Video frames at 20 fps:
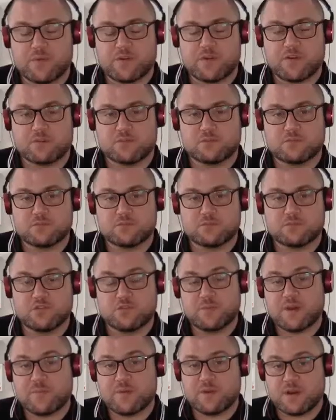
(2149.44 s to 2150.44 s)
not.
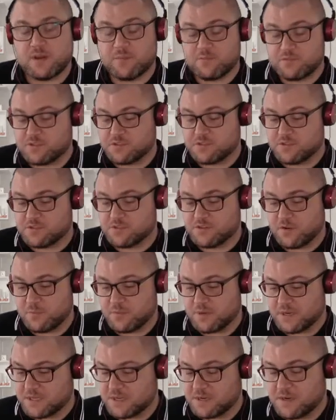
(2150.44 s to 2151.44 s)
Or maybe I am just a snob.
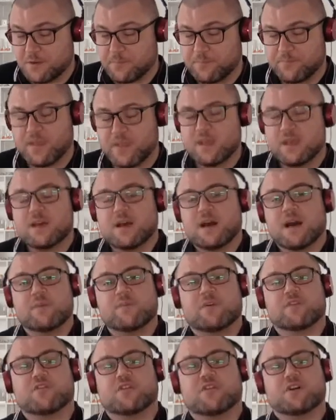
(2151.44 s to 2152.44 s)
I don't know.
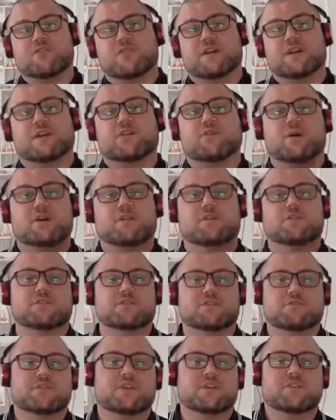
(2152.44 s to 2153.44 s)
I've got a great quote
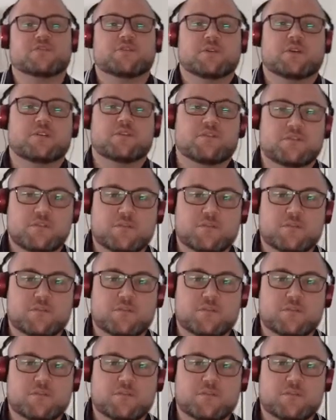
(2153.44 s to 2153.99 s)
to read for you from